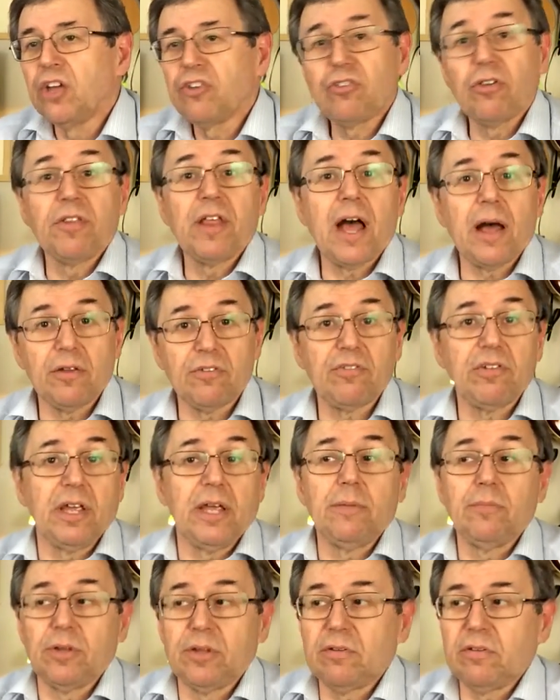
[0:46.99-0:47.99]
So that
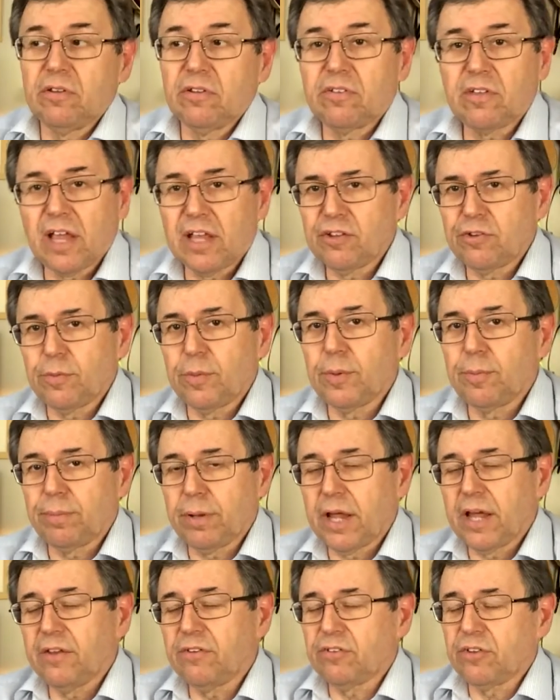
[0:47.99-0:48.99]
seemed the sensible
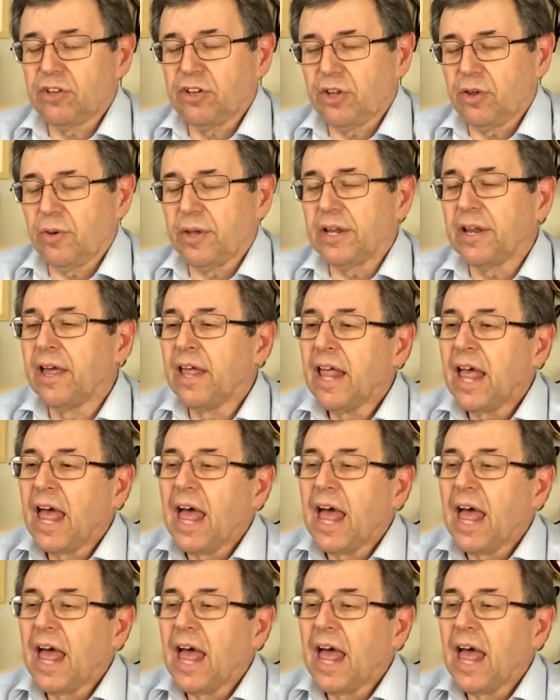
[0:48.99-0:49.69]
place to do it.